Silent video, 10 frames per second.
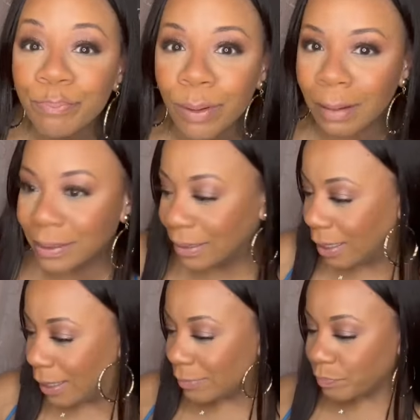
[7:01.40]
Probably
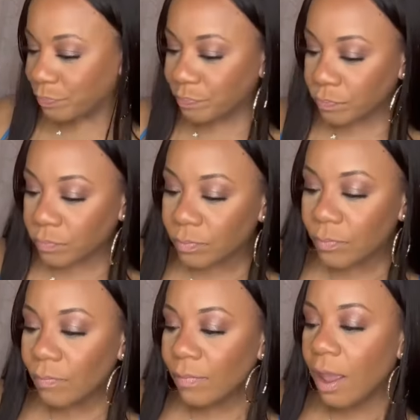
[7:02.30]
not.
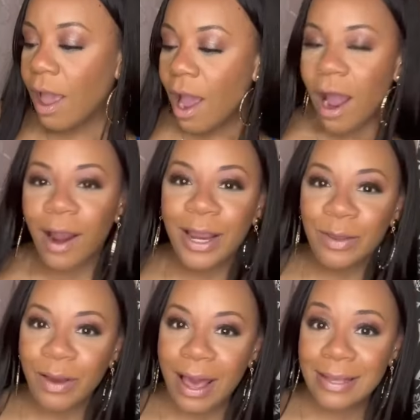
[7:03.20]
All right,
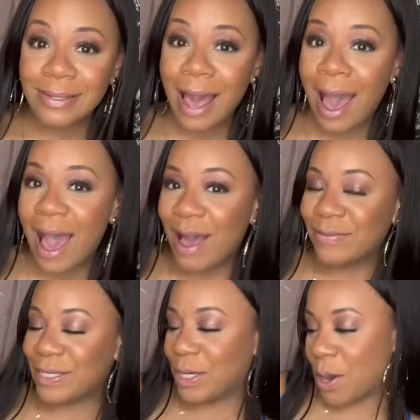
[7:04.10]
you guys, I
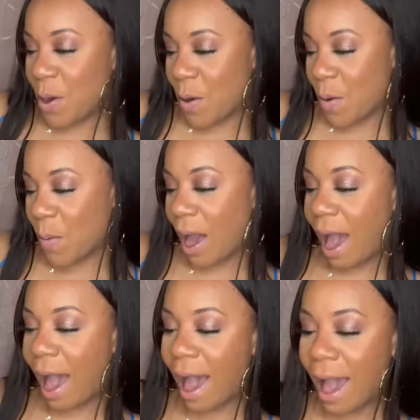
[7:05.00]
have to go.
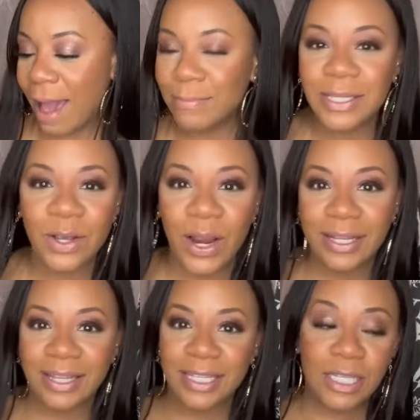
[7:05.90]
I'm sorry
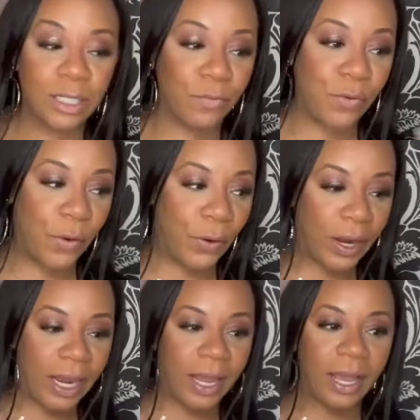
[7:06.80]
that this is a
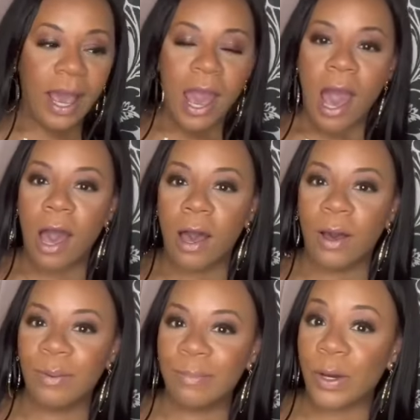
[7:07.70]
very
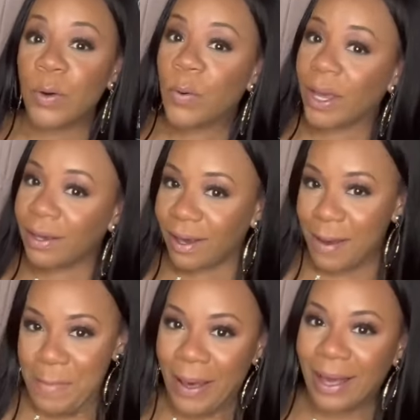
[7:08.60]
um, quick
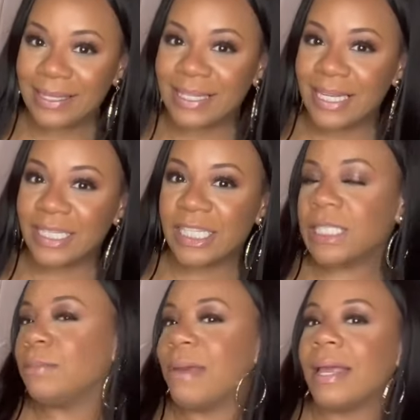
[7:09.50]
unboxing,
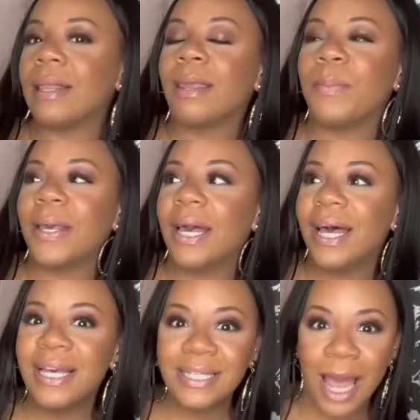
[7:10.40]
just mainly
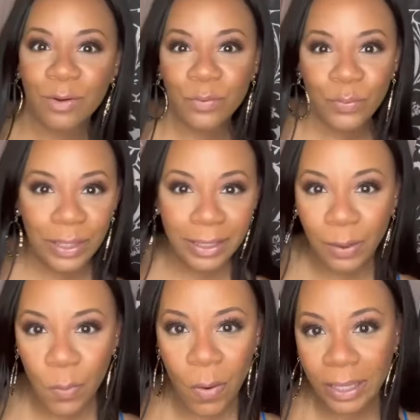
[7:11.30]
because I
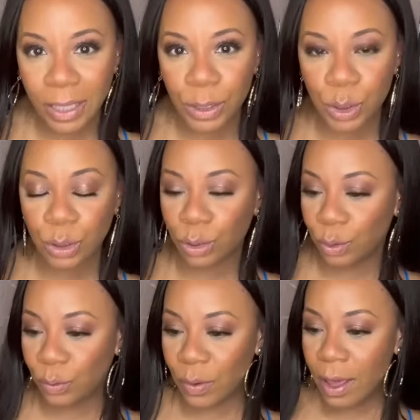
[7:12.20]
really wanted
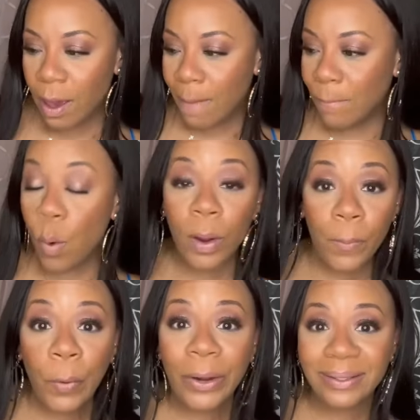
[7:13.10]
to, more
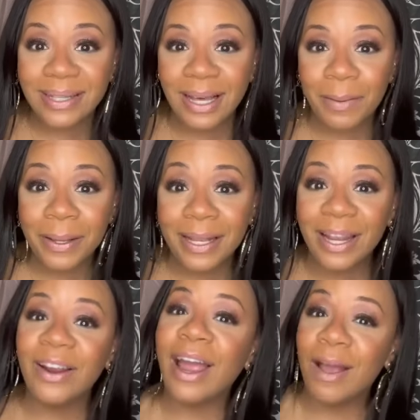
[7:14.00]
importantly, come in
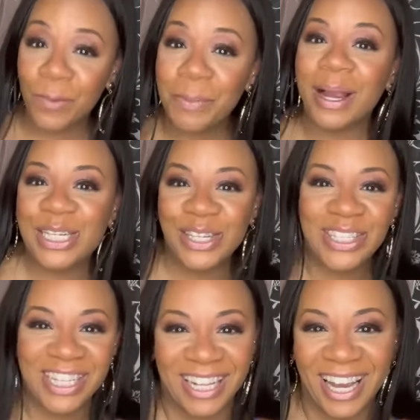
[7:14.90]
here and wear my shoes
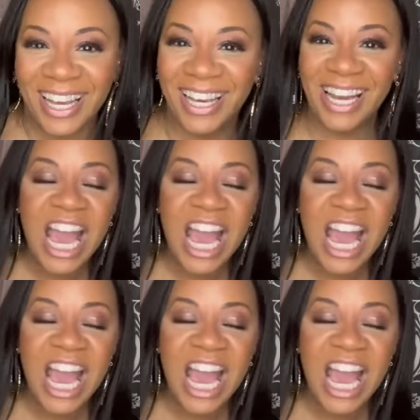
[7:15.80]
tonight.